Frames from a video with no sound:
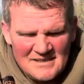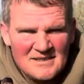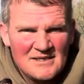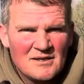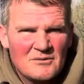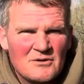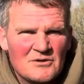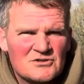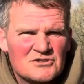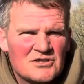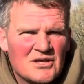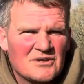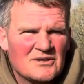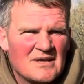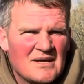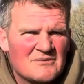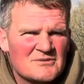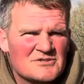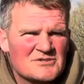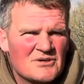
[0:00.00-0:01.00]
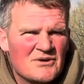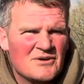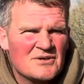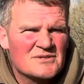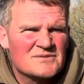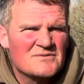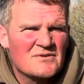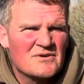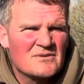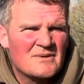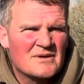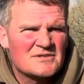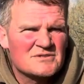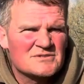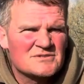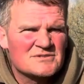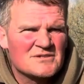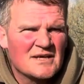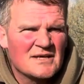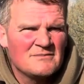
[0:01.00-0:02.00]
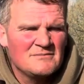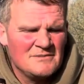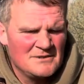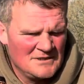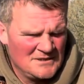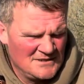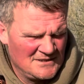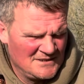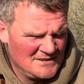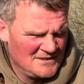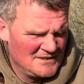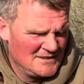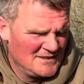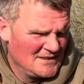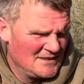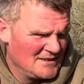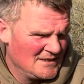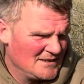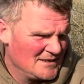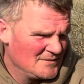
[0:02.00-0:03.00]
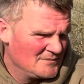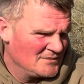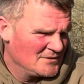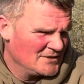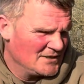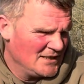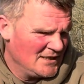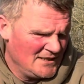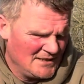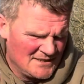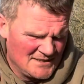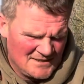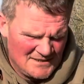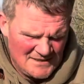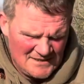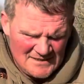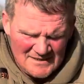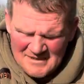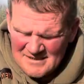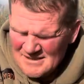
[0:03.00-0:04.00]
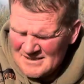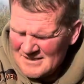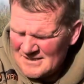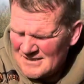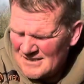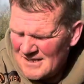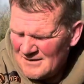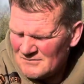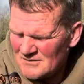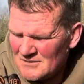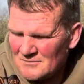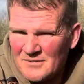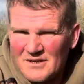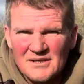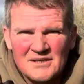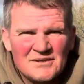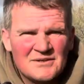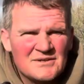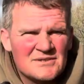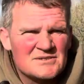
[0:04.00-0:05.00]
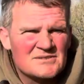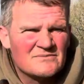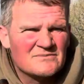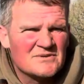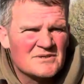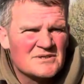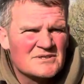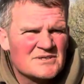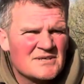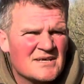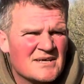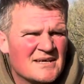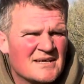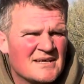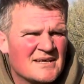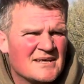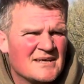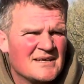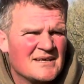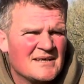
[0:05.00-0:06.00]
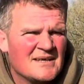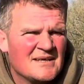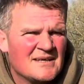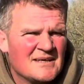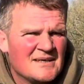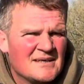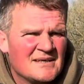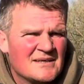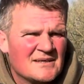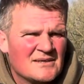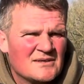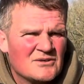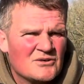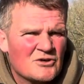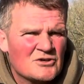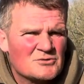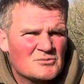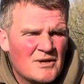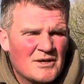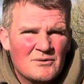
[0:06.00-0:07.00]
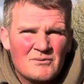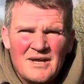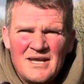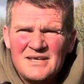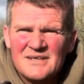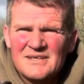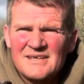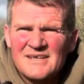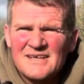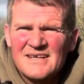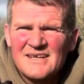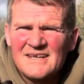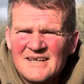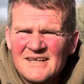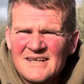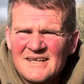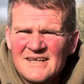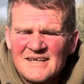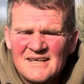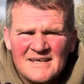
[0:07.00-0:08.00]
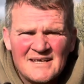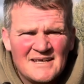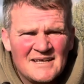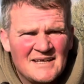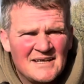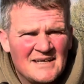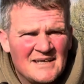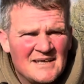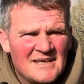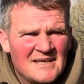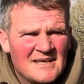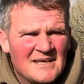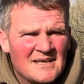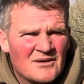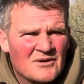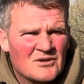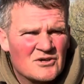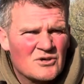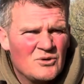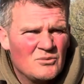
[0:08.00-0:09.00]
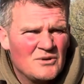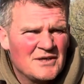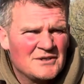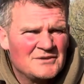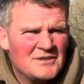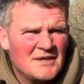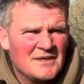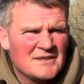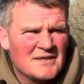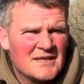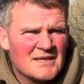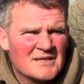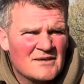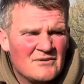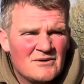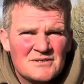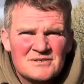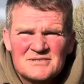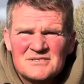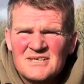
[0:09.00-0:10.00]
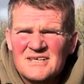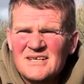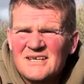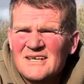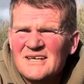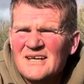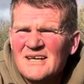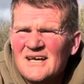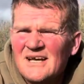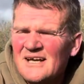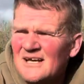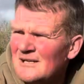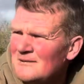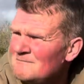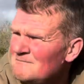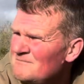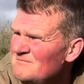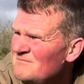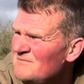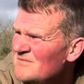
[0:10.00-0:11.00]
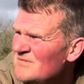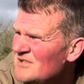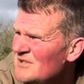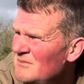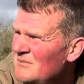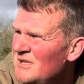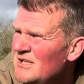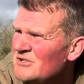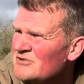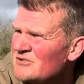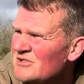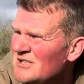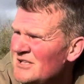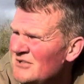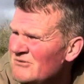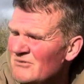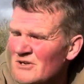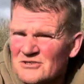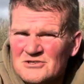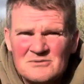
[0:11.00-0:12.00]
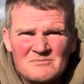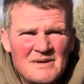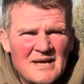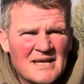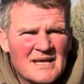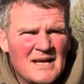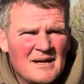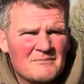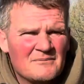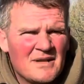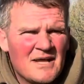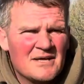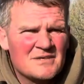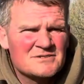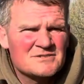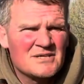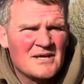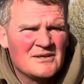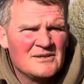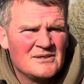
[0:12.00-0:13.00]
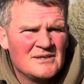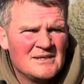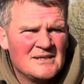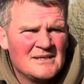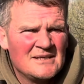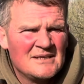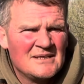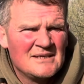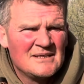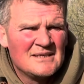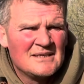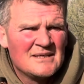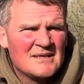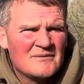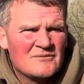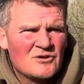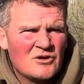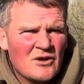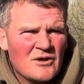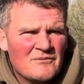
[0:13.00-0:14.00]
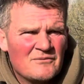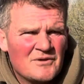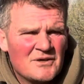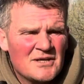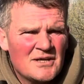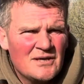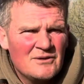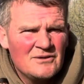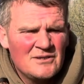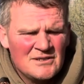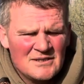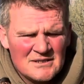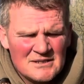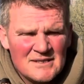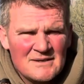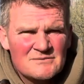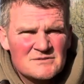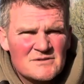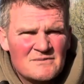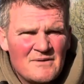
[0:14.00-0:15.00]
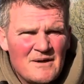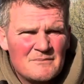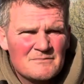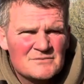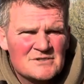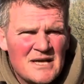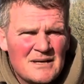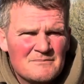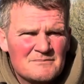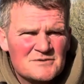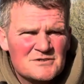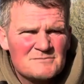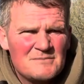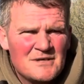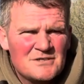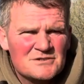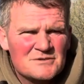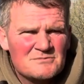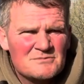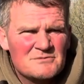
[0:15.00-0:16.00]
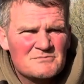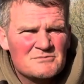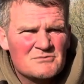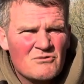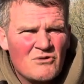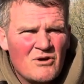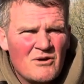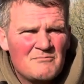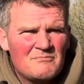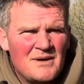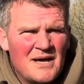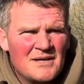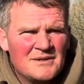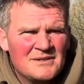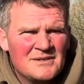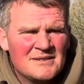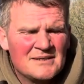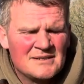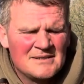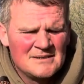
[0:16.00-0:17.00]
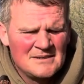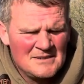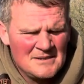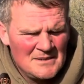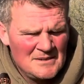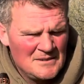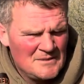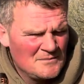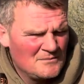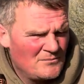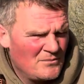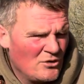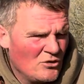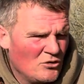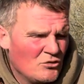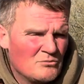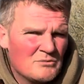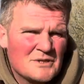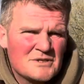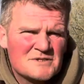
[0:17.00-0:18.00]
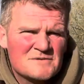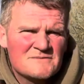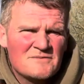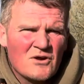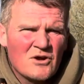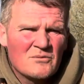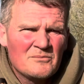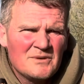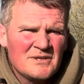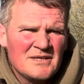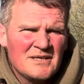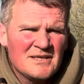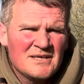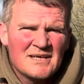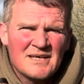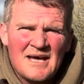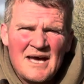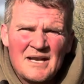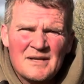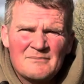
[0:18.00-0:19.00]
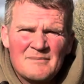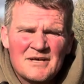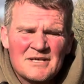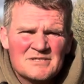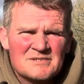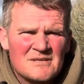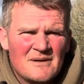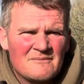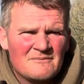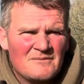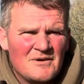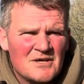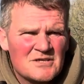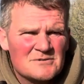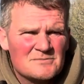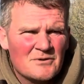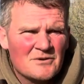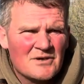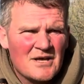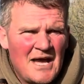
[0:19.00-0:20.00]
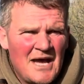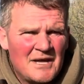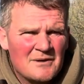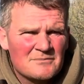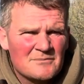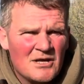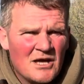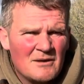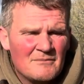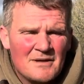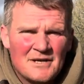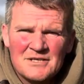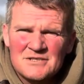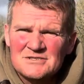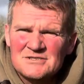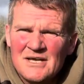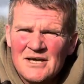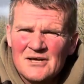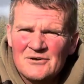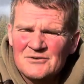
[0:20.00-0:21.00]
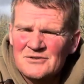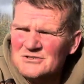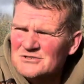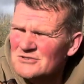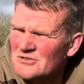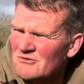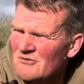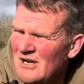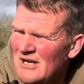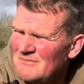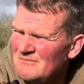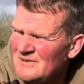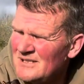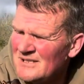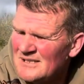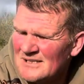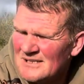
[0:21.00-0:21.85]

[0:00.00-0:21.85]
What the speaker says: Won't show the other side, it's very much the same. But yeah, lovely mint condition fish. Nice way to end. I'm going to call it a day there, guys. Because I'm literally in a rush to pack up now. So if you like the video, give us a thumbs up, smash the subscribe button. By all means, follow me, Adam Honeyset on Facebook, Adam Carp Honeyset on Instagram.